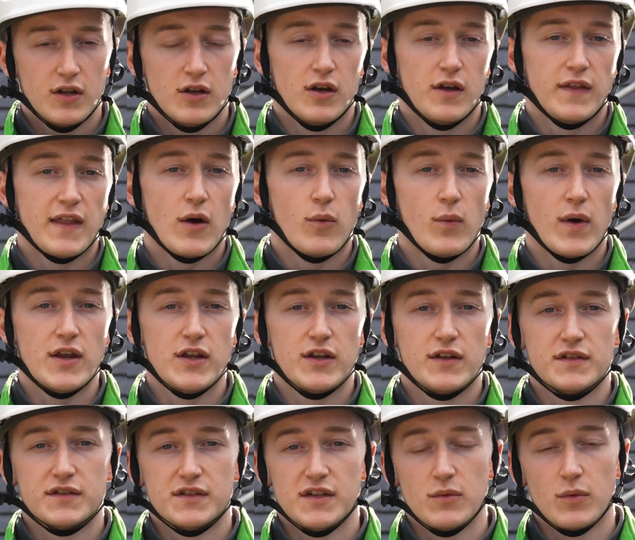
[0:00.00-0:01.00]
That way you
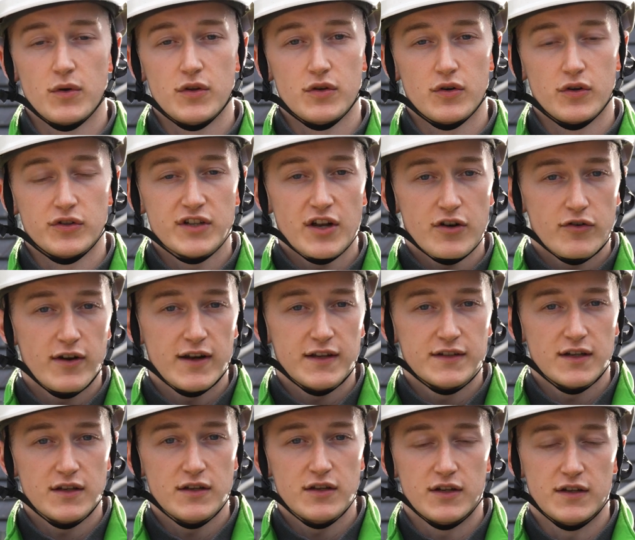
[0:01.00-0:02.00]
can see what you're
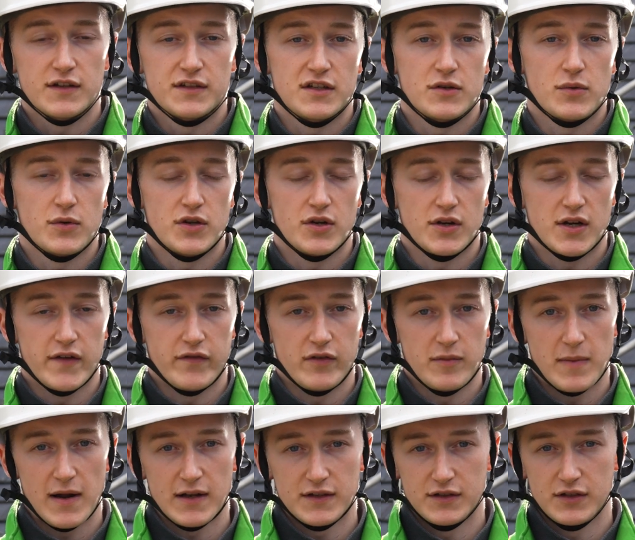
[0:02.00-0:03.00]
generating, you can see what you're
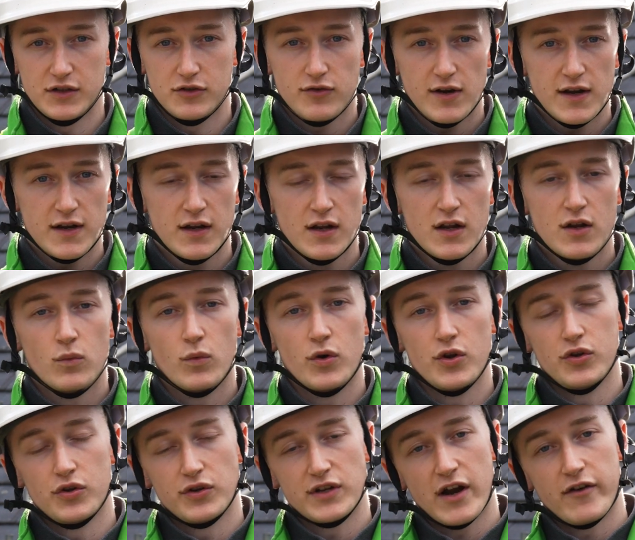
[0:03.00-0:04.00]
giving back to the grid,
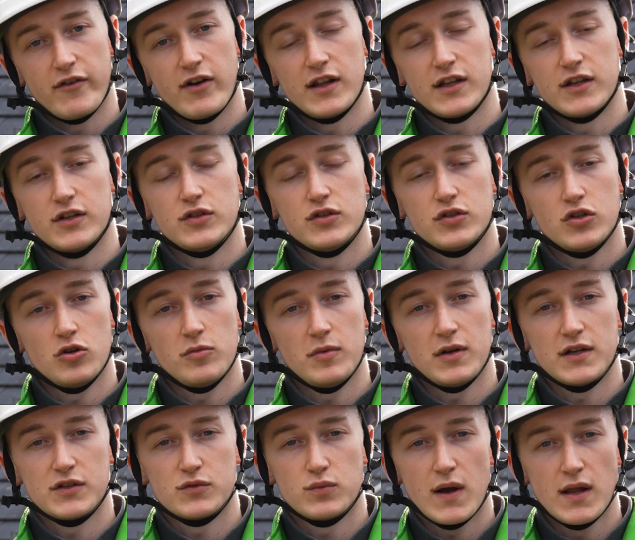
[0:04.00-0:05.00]
what you're directly
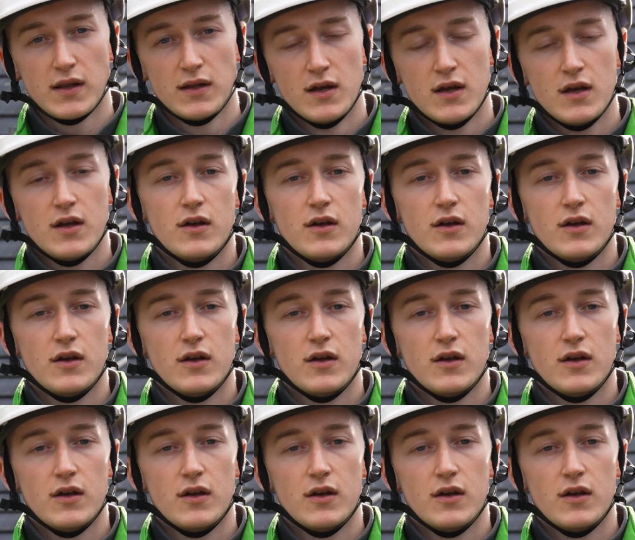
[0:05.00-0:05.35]
consuming as well.